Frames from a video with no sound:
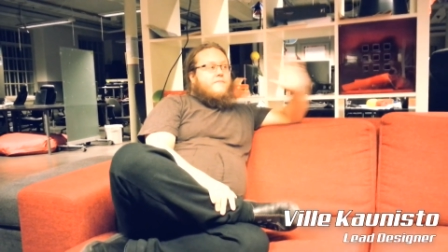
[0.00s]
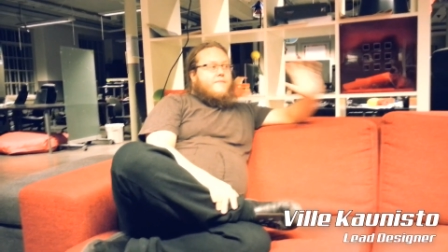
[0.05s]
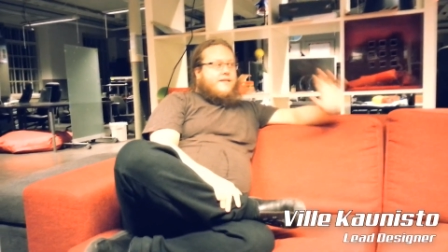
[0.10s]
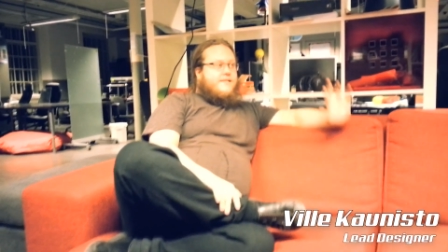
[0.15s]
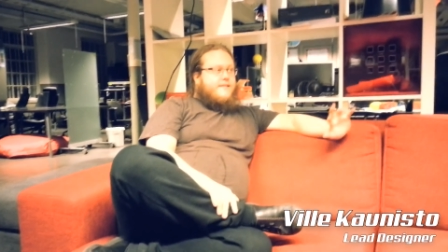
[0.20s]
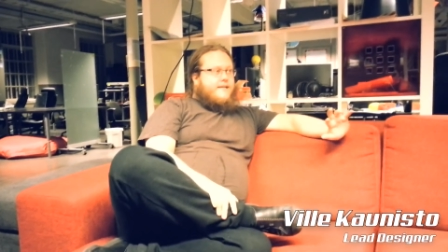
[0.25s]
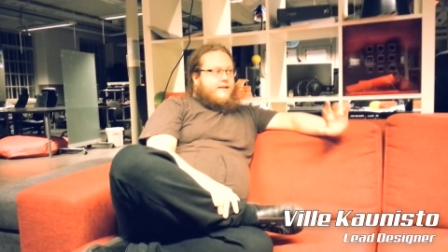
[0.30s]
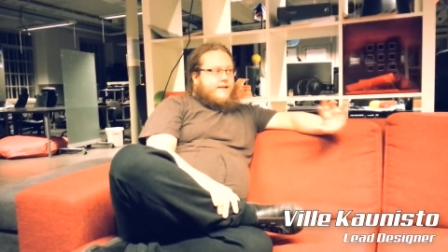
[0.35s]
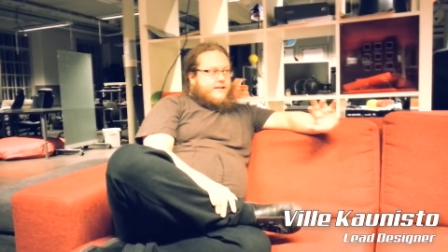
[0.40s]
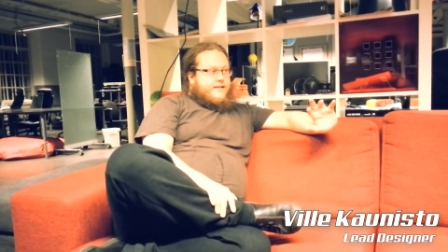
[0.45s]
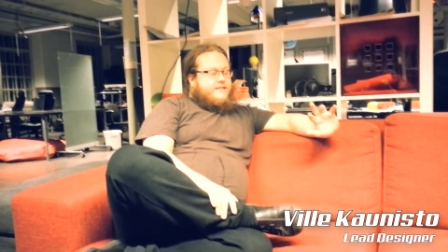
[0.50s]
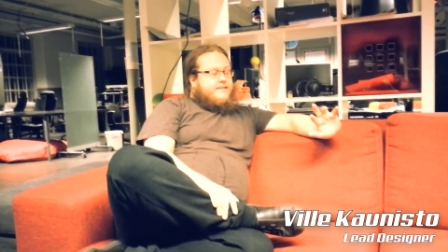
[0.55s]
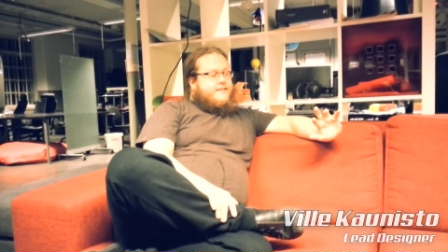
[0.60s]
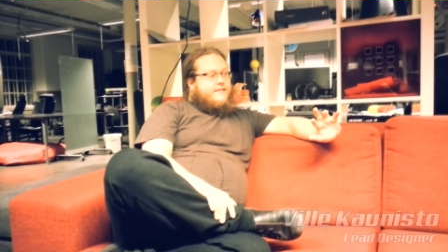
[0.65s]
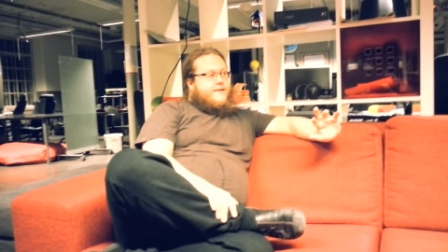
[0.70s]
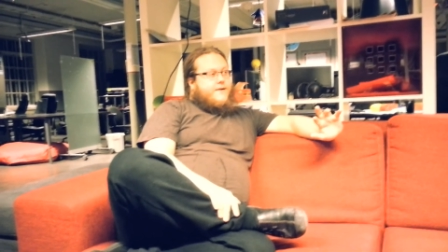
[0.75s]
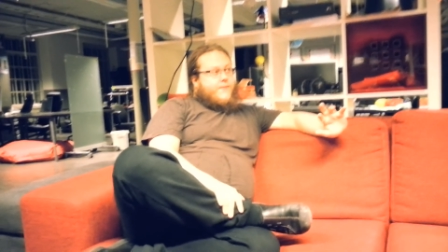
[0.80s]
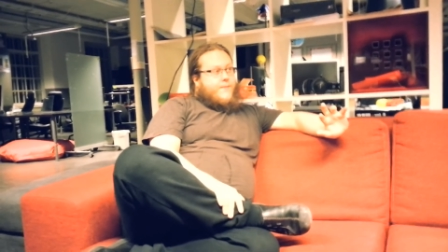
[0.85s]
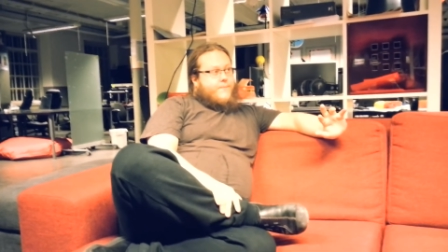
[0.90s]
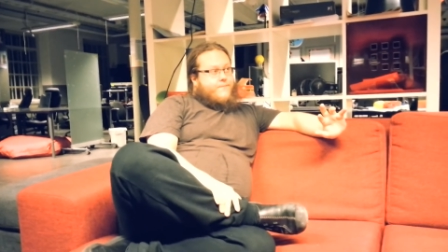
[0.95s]
Basically, it's
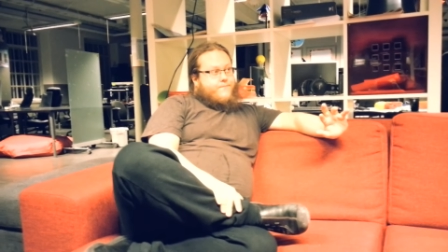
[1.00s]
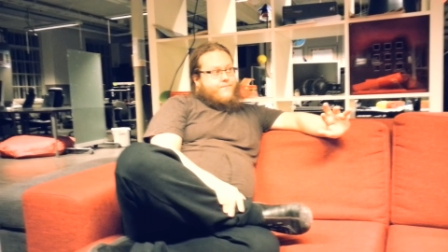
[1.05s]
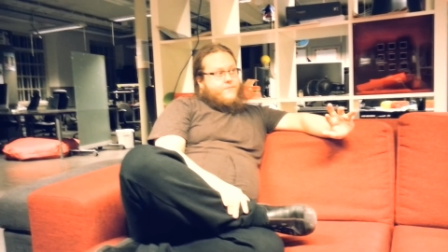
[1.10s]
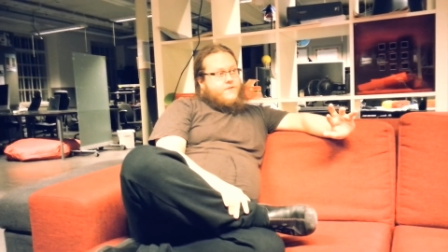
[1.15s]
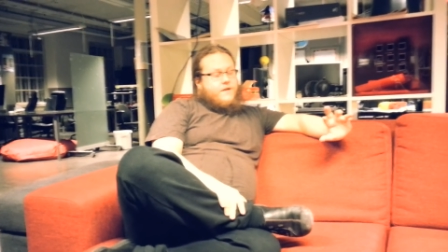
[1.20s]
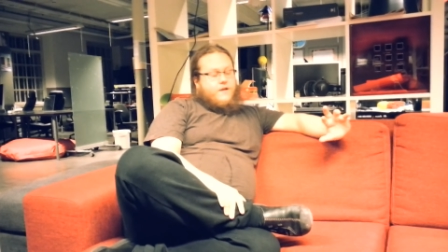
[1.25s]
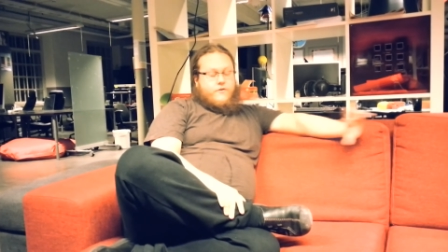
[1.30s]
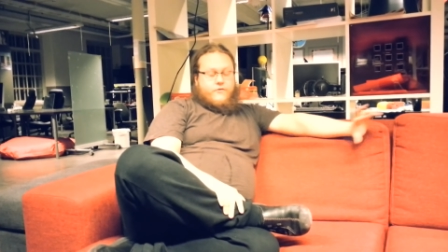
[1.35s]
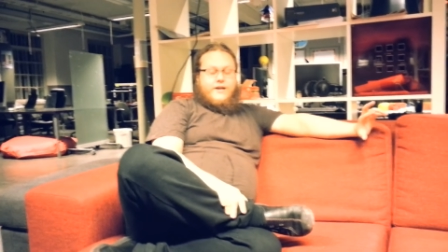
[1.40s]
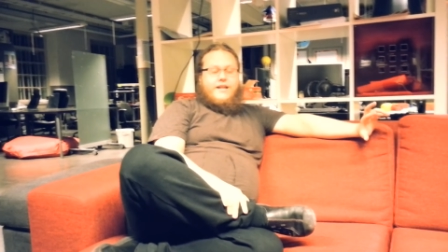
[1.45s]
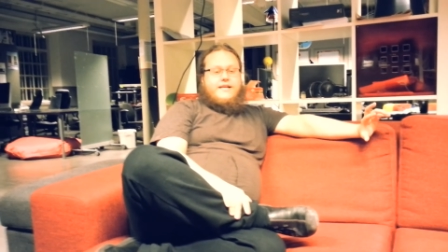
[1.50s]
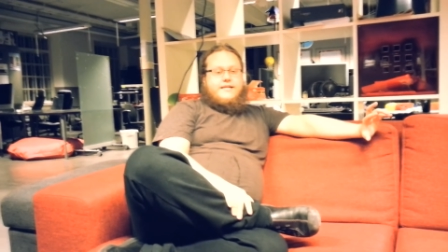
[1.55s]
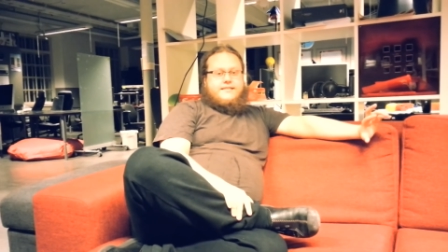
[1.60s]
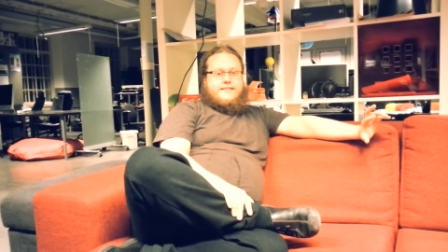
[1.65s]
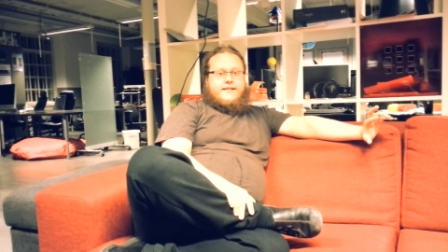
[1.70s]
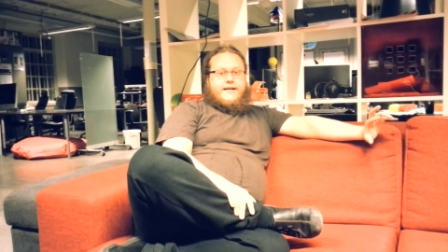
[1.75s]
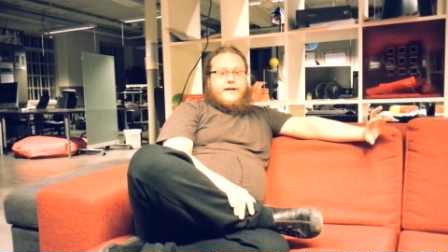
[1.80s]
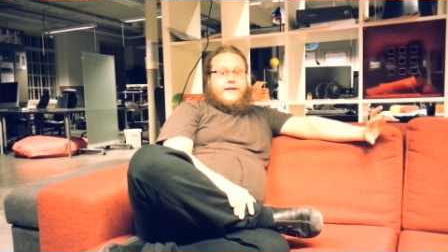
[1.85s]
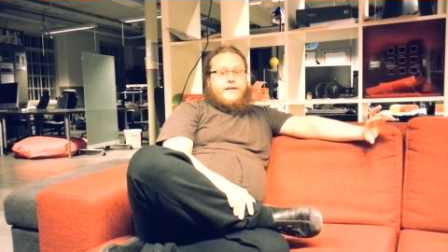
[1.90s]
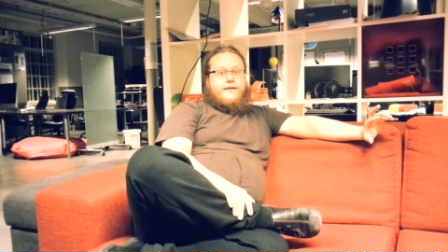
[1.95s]
the um,
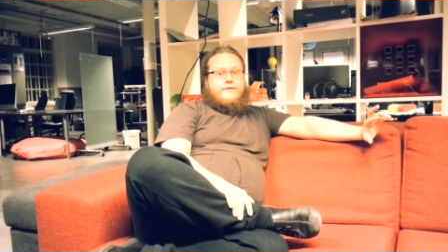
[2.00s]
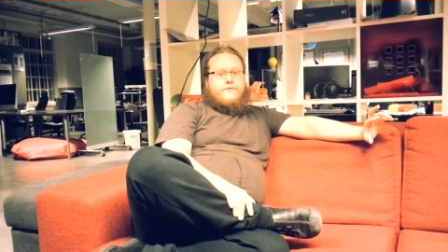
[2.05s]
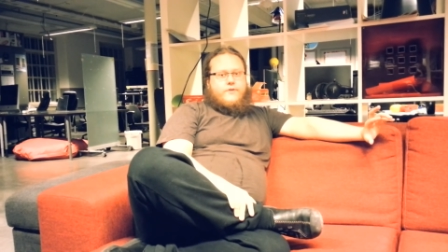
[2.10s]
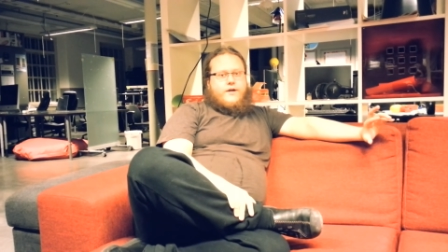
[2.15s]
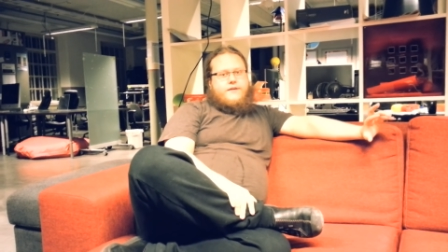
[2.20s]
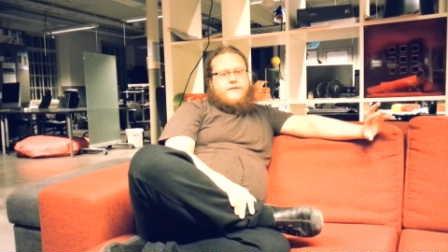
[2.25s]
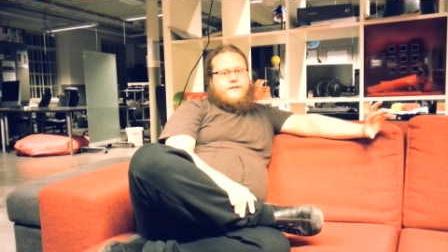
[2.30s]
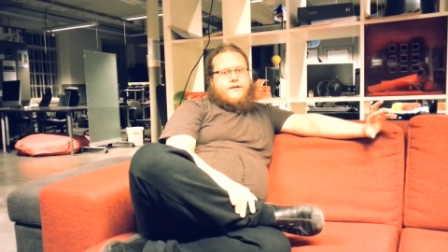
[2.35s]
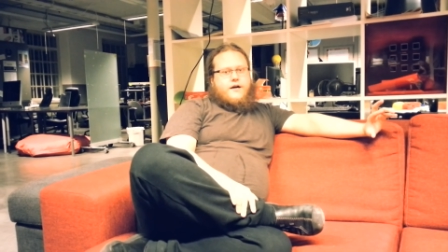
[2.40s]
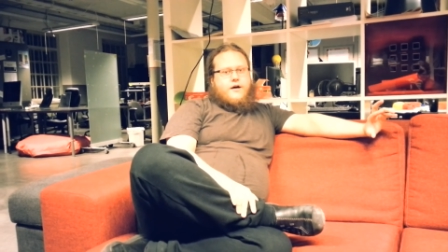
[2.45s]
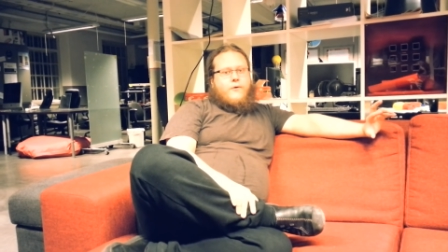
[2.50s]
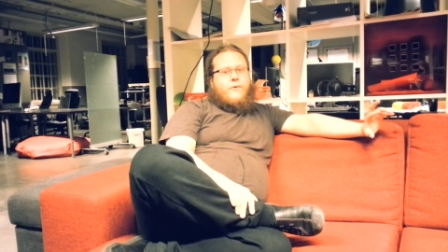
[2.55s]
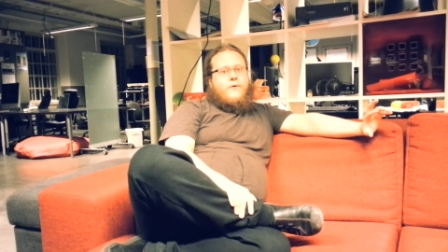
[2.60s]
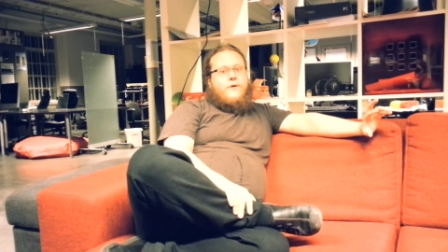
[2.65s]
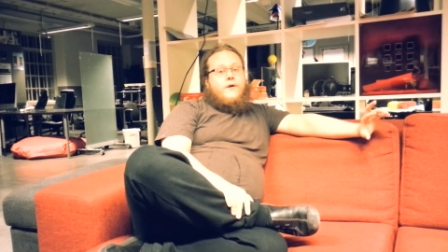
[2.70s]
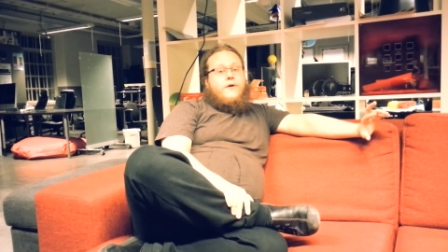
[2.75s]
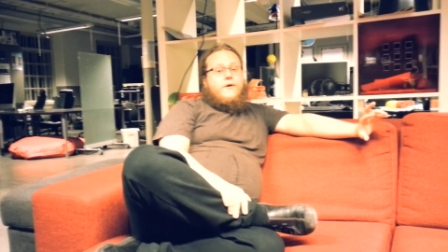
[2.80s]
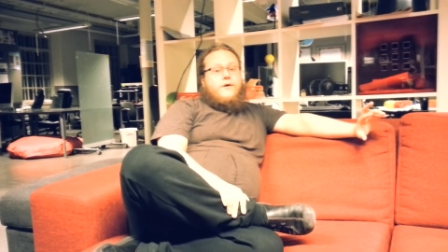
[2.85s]
release day right now